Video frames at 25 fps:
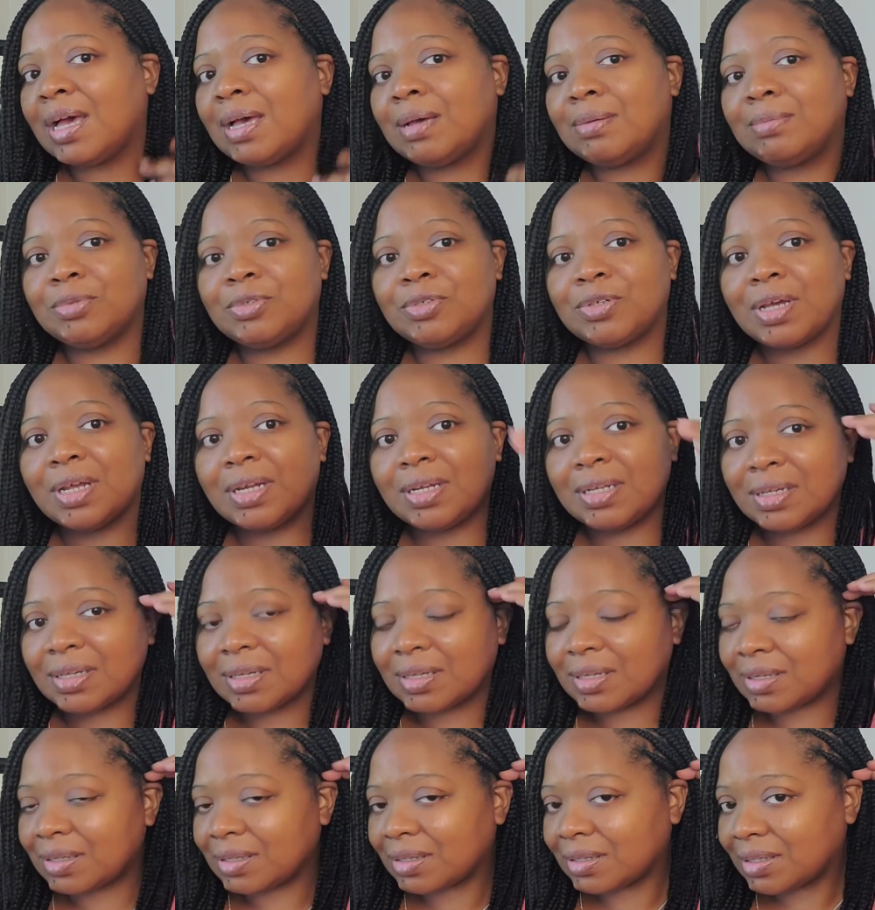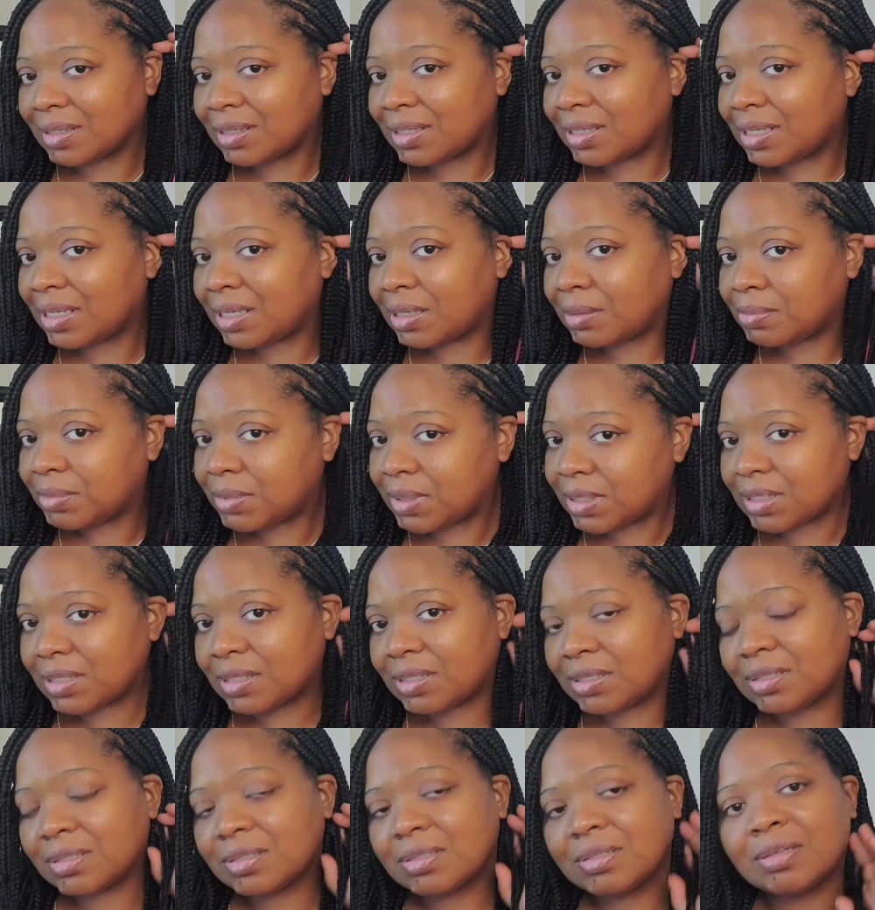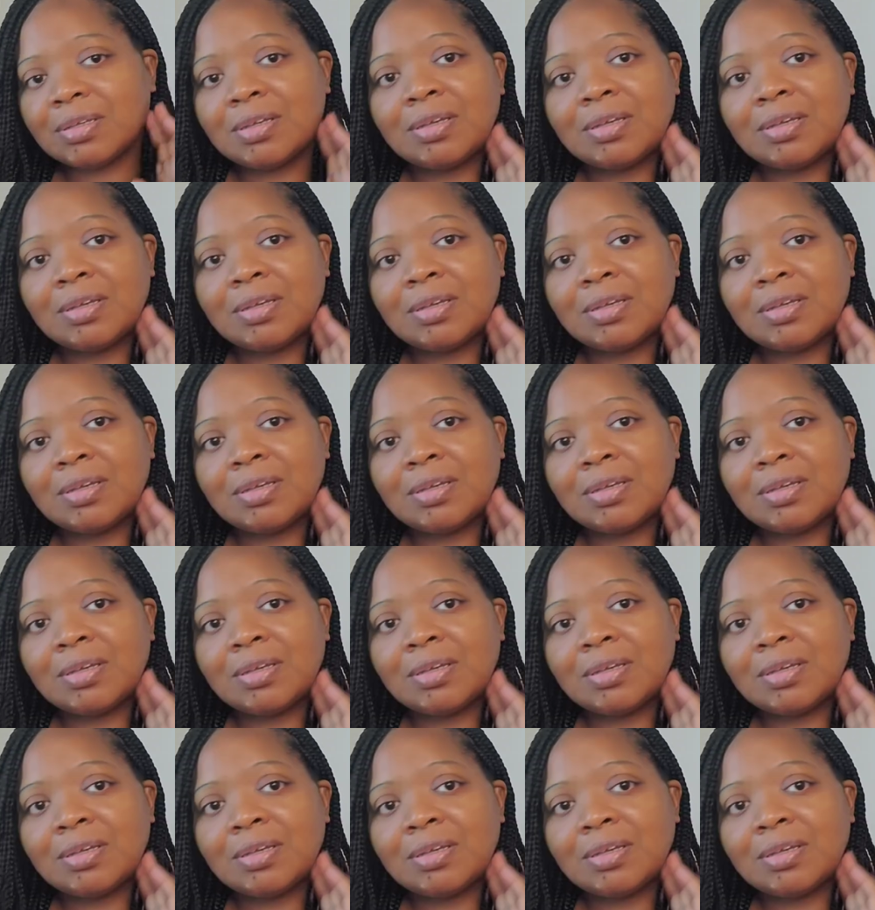I'm trying to keep this